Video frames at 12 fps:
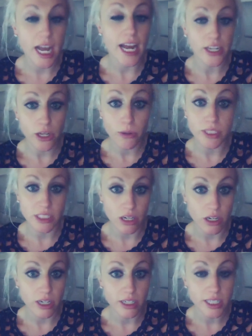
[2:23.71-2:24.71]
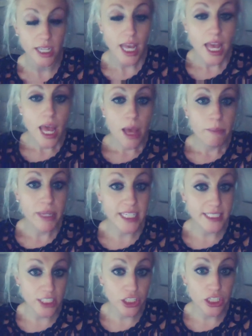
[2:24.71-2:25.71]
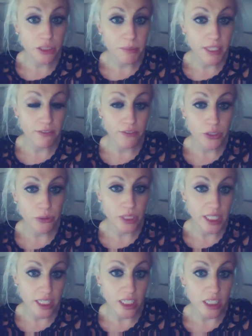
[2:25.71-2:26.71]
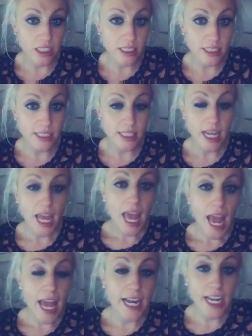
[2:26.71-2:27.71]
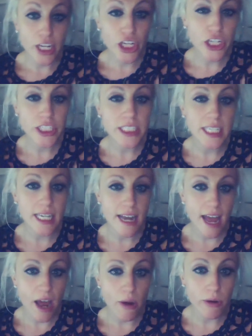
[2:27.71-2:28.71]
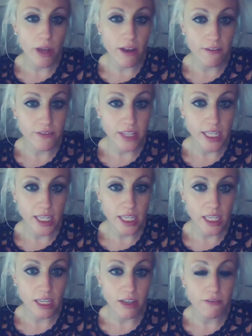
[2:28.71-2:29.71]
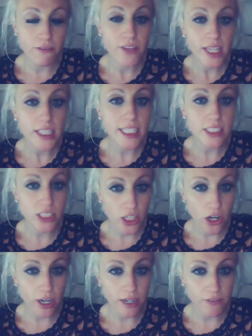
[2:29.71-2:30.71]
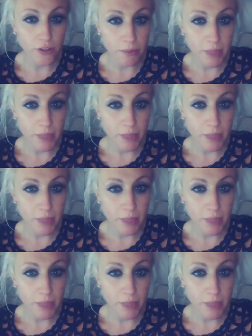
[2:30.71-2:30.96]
I know it's hard because it took me a few years and I couldn't get out of the feeling sorry for